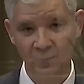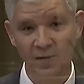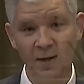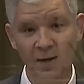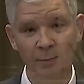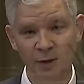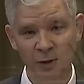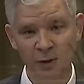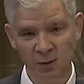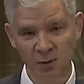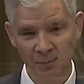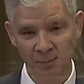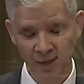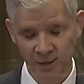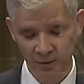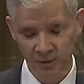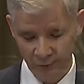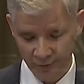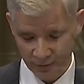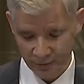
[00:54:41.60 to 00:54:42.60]
That brings me,
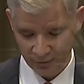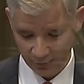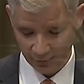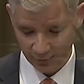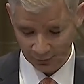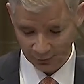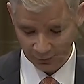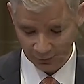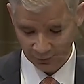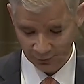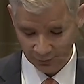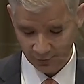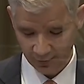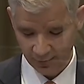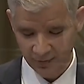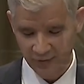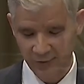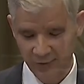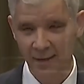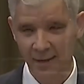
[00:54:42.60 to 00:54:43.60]
Madam President, to
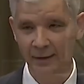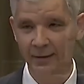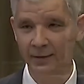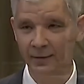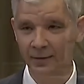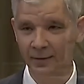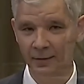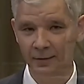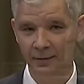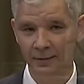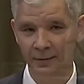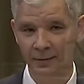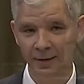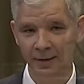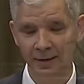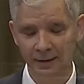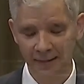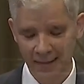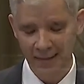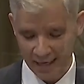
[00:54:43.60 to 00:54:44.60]
the second
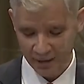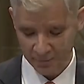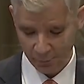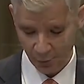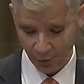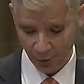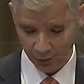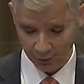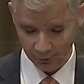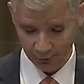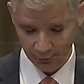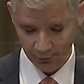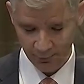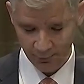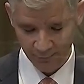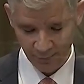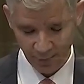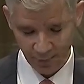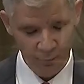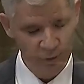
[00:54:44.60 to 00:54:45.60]
and last part
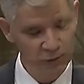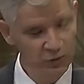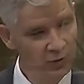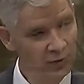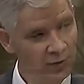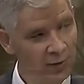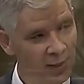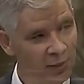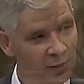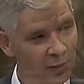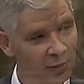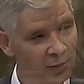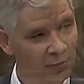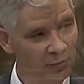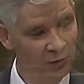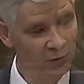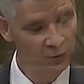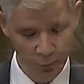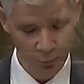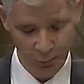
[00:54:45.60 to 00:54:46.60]
of my presentation
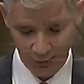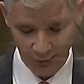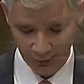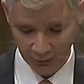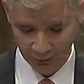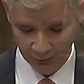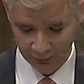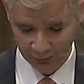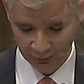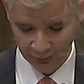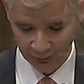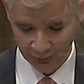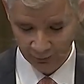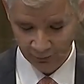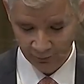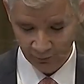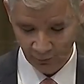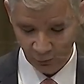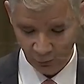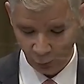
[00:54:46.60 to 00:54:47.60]
this morning,
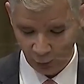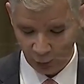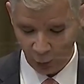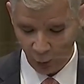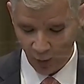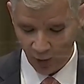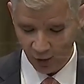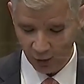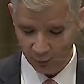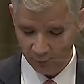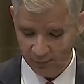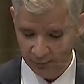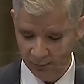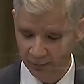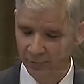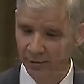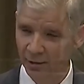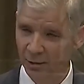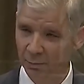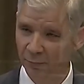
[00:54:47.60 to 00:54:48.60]
the
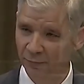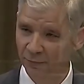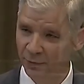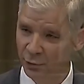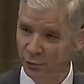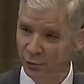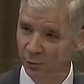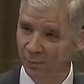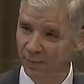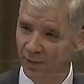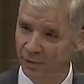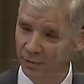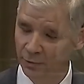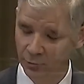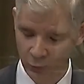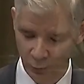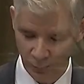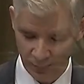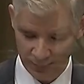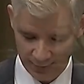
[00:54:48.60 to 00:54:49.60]
requirement that the provisional
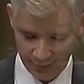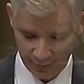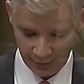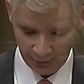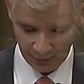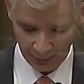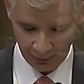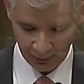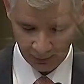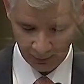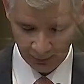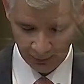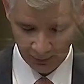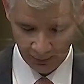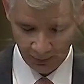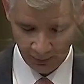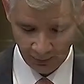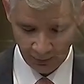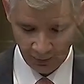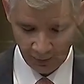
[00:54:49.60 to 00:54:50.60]
measures we seek
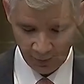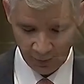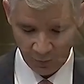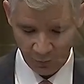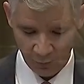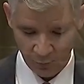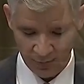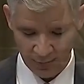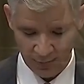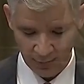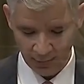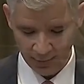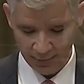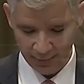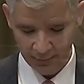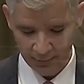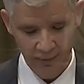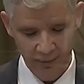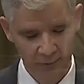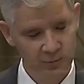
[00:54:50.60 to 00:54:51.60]
be
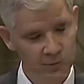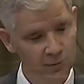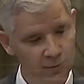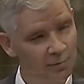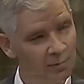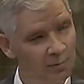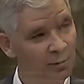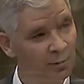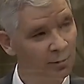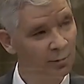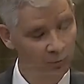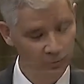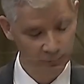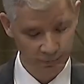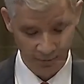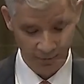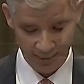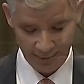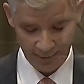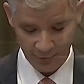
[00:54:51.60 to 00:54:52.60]
linked to the
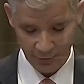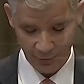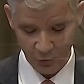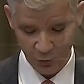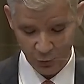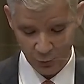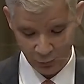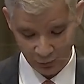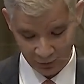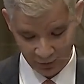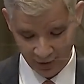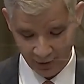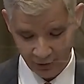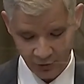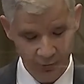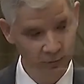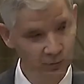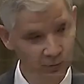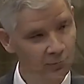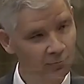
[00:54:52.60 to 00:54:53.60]
rights whose
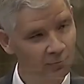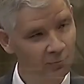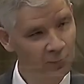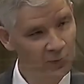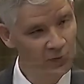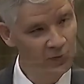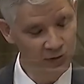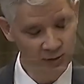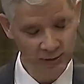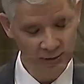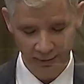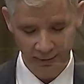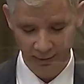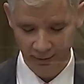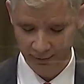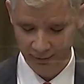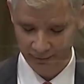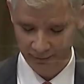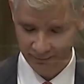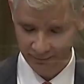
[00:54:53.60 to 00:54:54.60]
protection we seek.
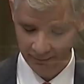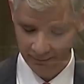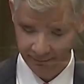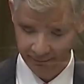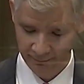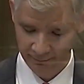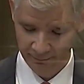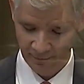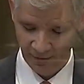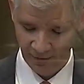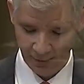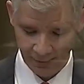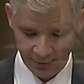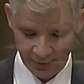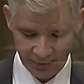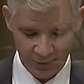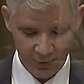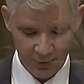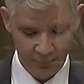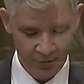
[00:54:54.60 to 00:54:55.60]
On
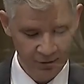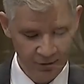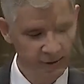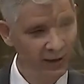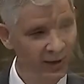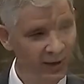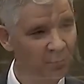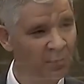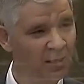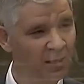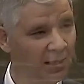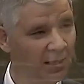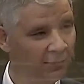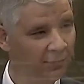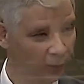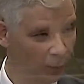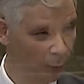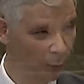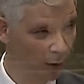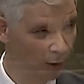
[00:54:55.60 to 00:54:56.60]
this subject, I can be
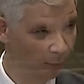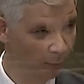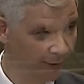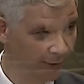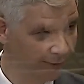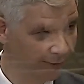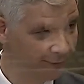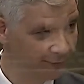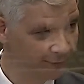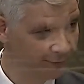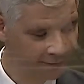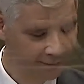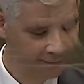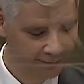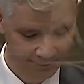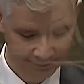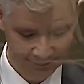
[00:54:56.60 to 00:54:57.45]
even more brief.